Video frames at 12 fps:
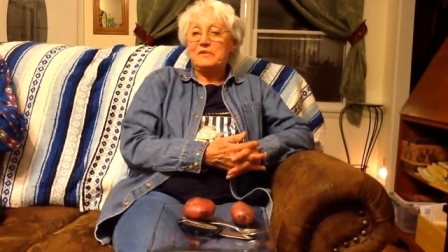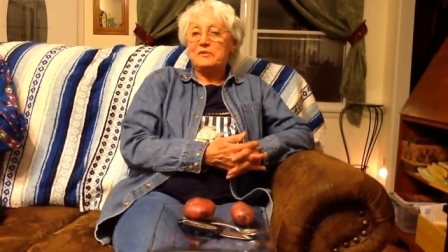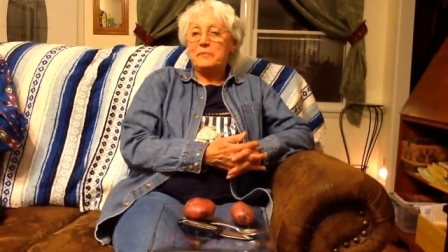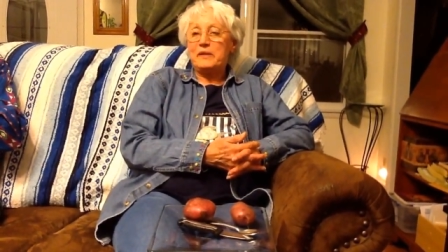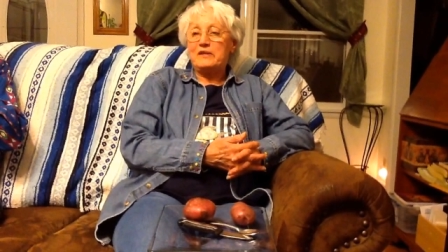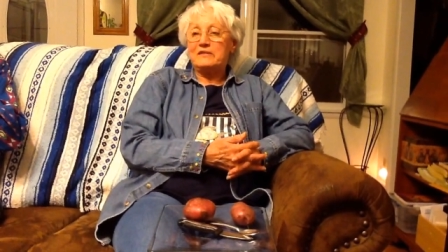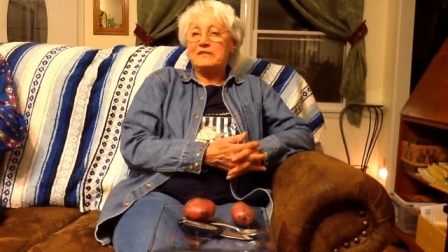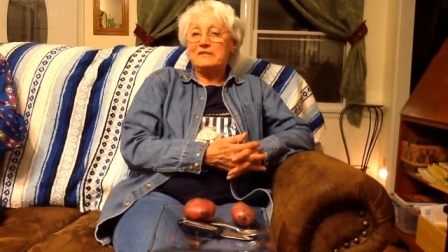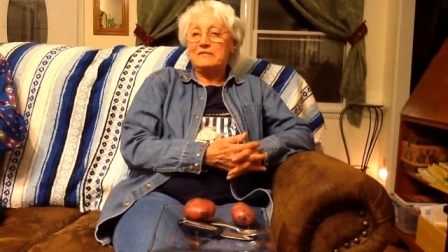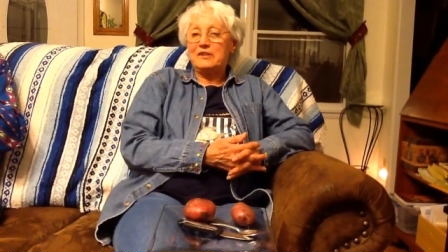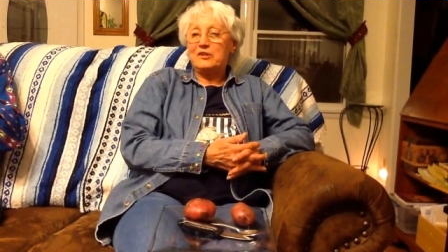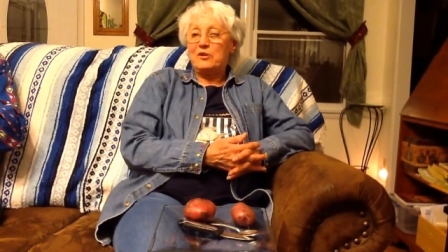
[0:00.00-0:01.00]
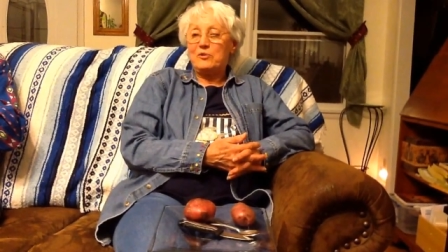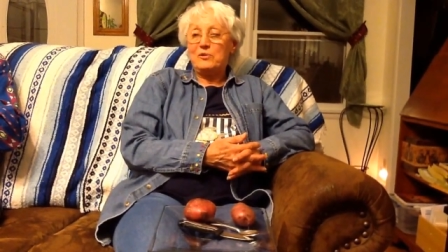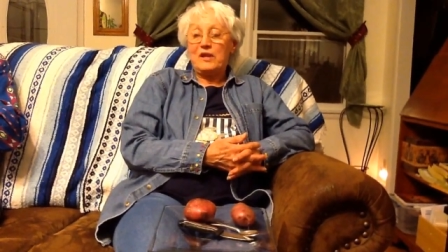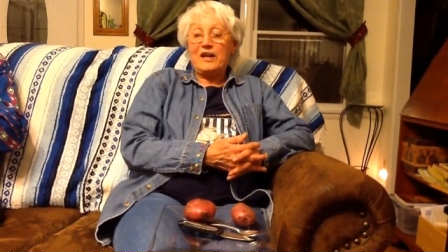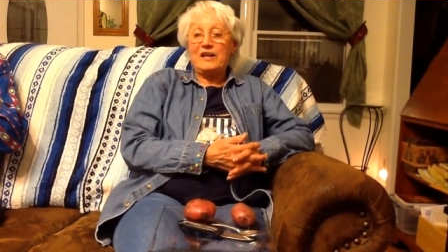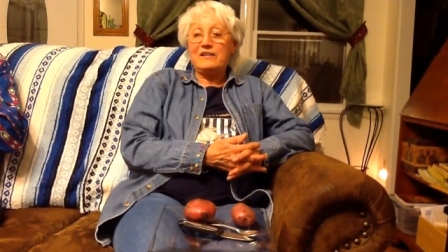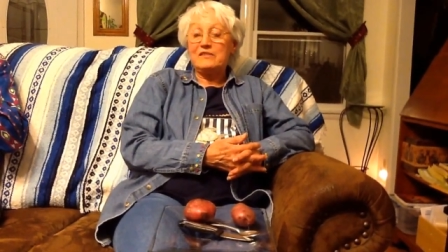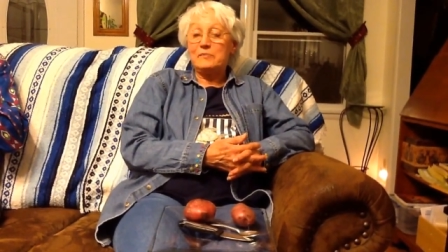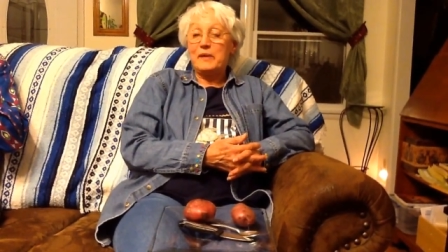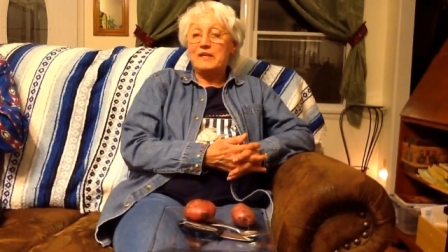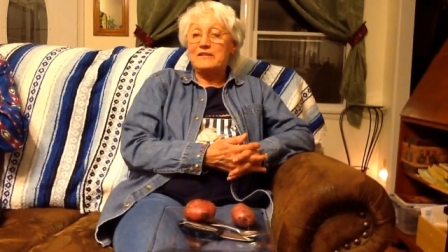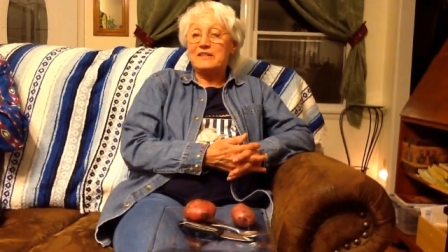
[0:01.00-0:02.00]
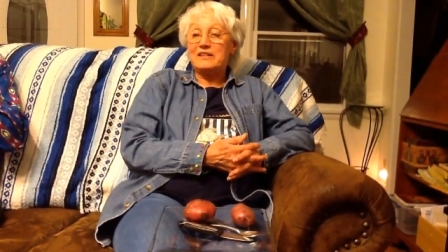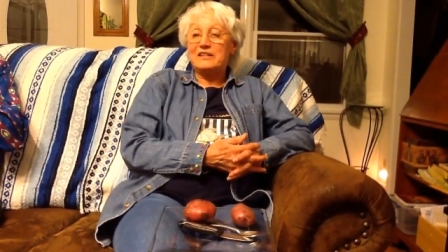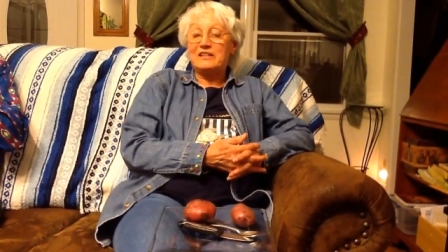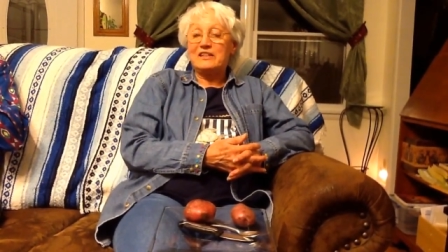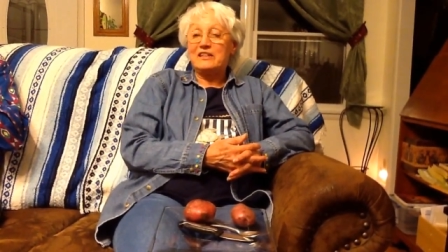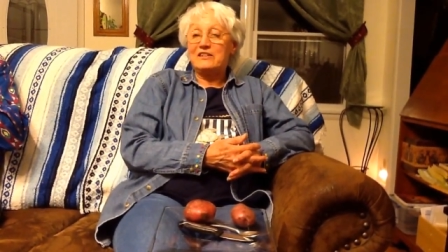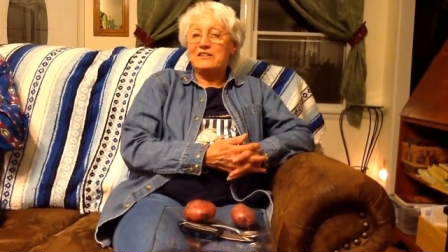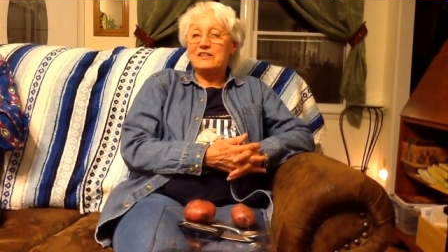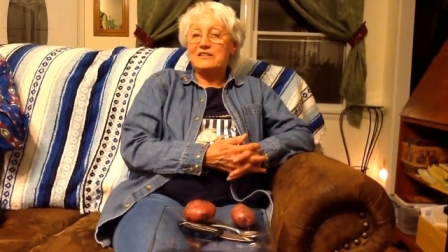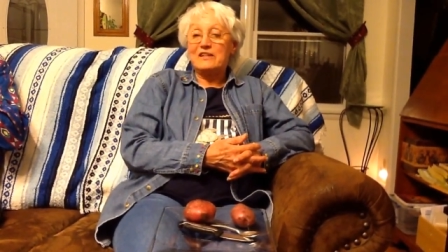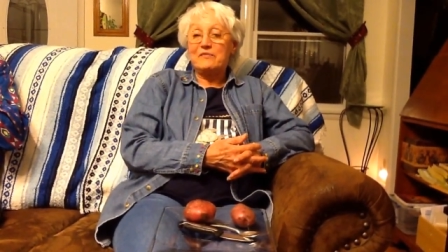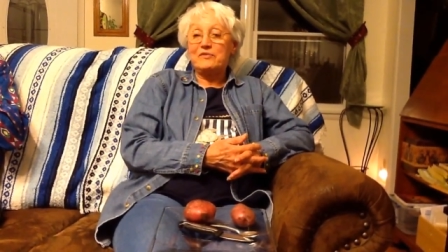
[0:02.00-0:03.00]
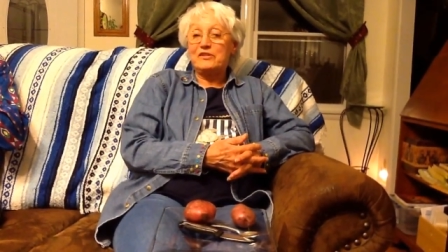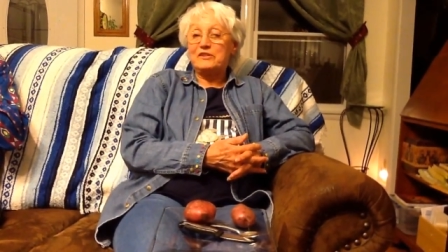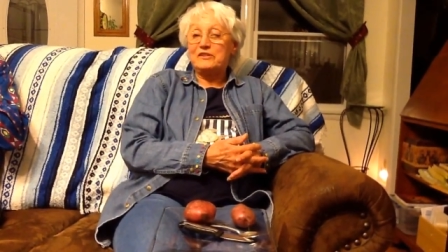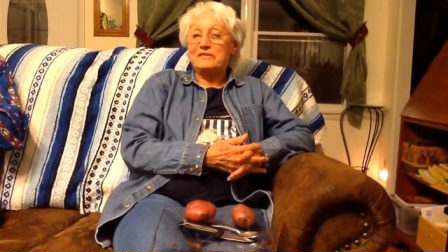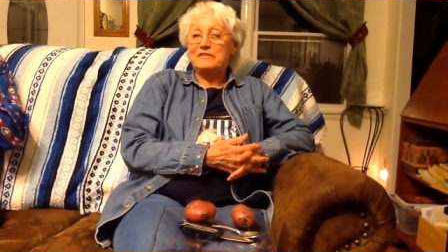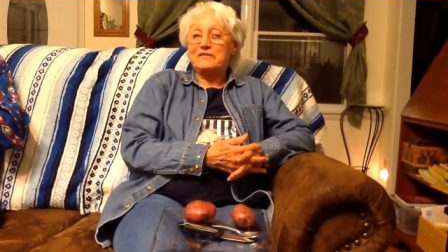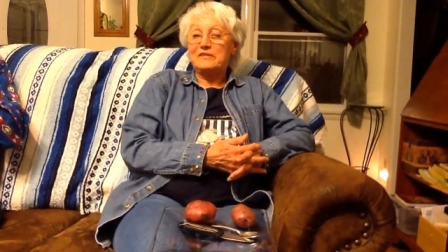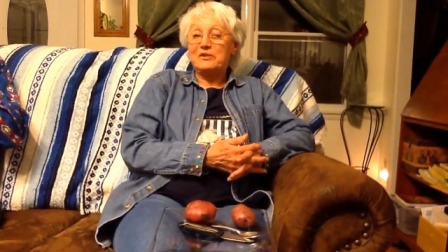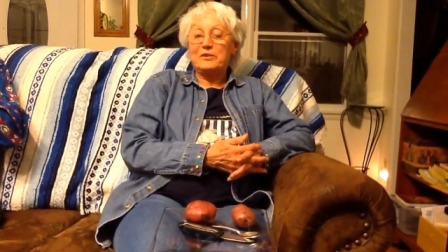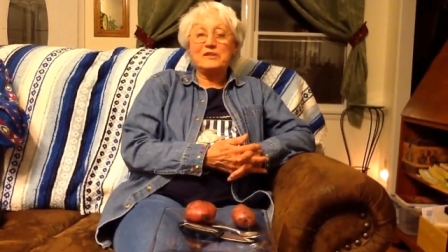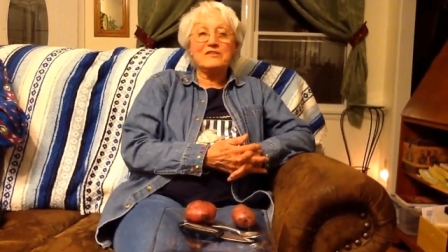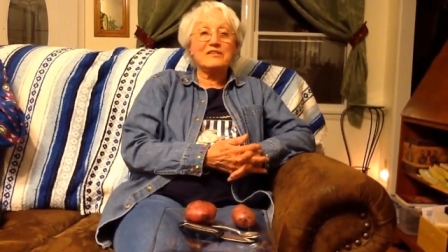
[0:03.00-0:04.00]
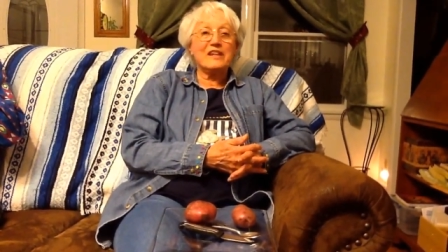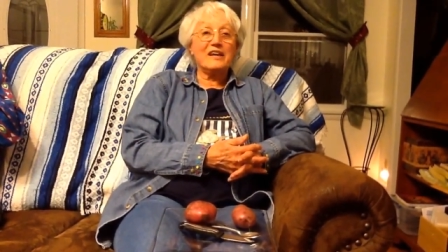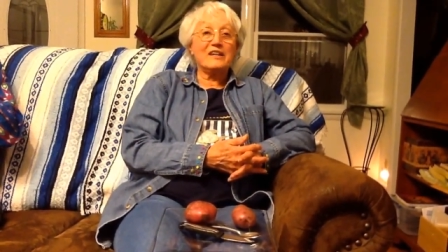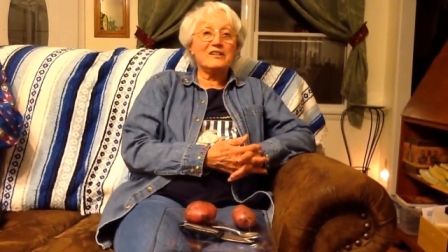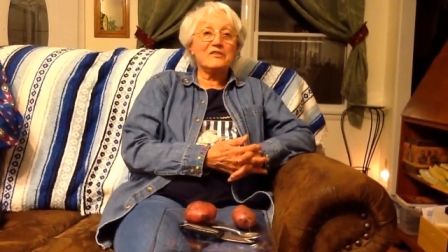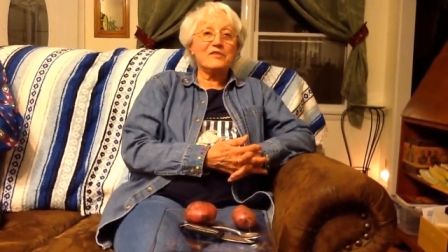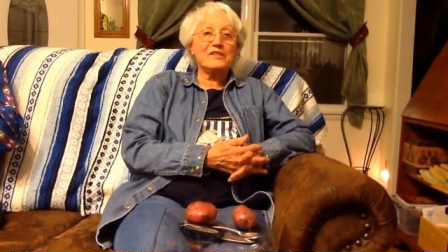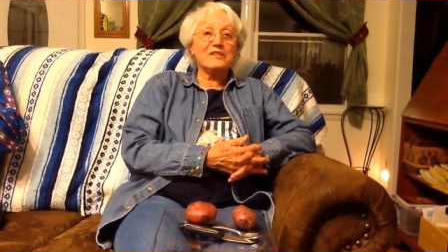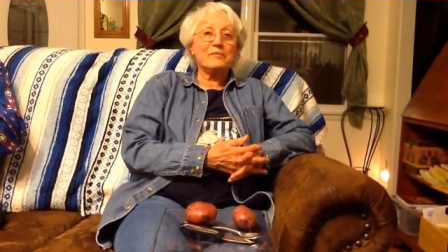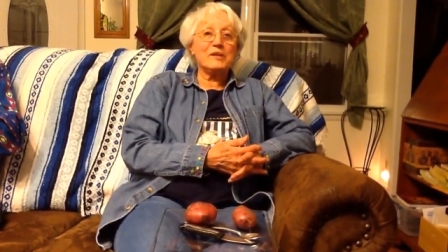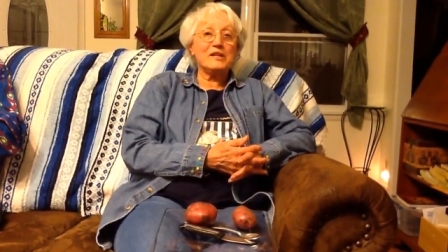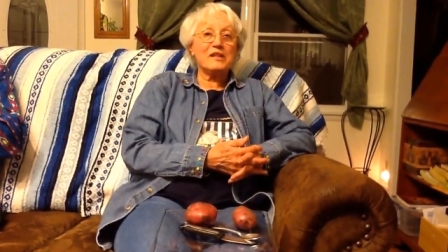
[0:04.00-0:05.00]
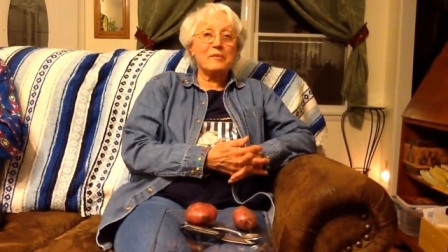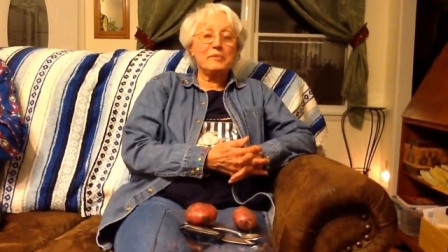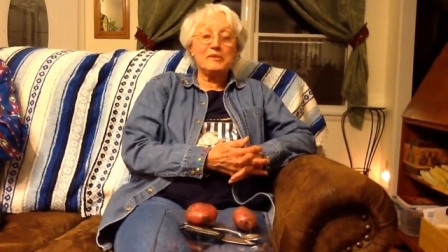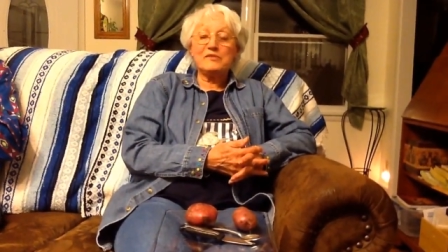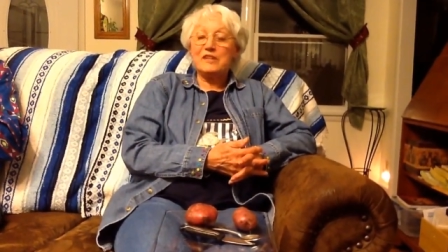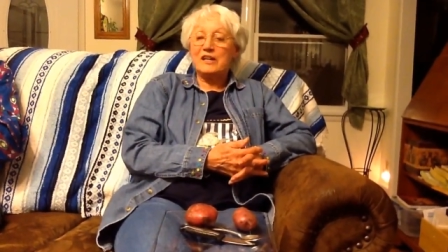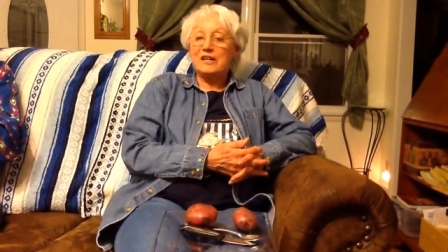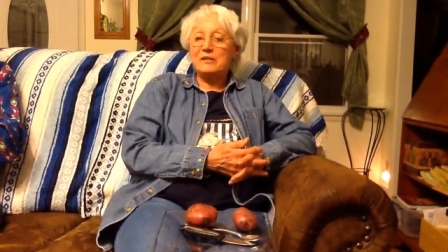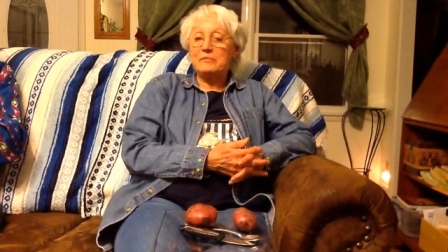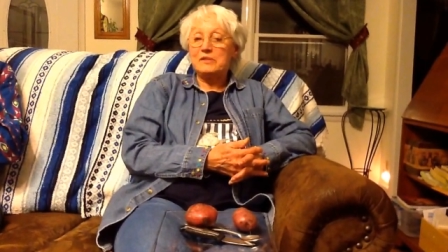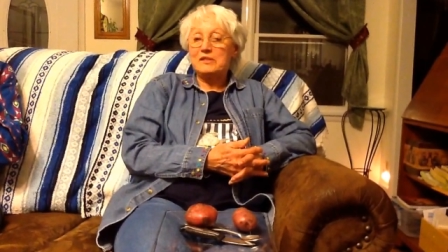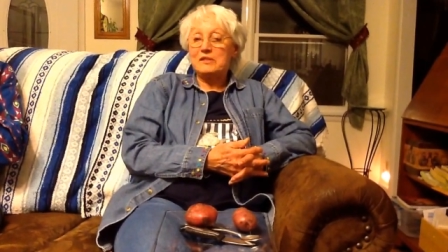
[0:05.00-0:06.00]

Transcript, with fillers: Spent their whole lives basically here except for going to Seattle to visit me a couple of times.